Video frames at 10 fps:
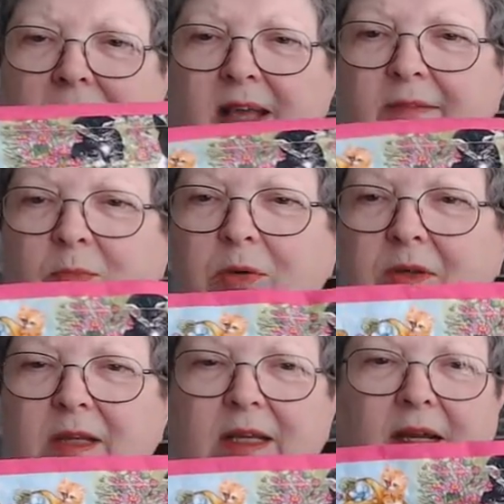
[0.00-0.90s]
I haven't put
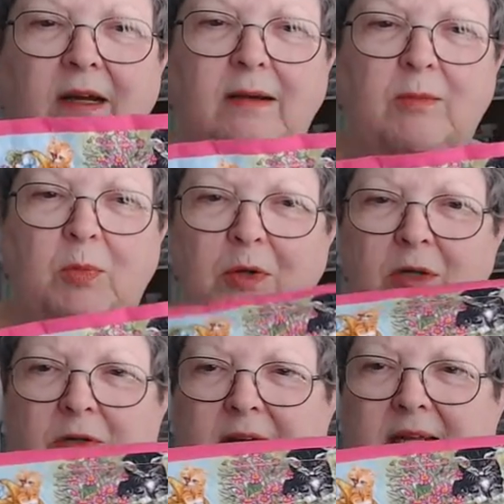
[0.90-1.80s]
the, uh, I'm going to put
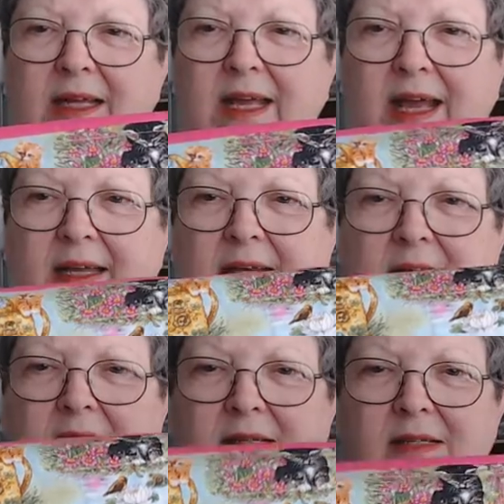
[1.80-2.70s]
little kitty cat
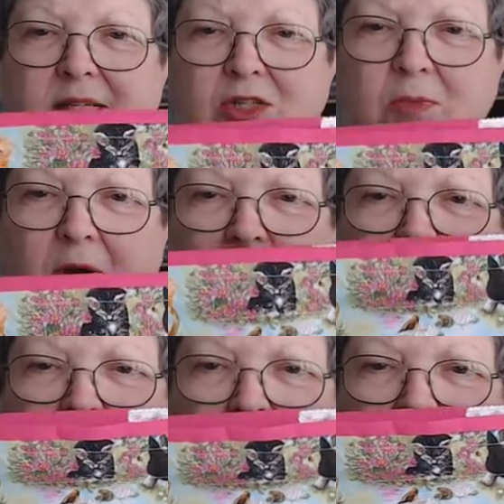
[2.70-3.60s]
stitch
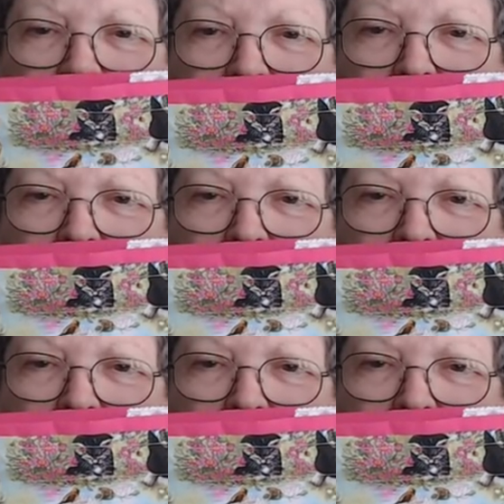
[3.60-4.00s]
markers on it.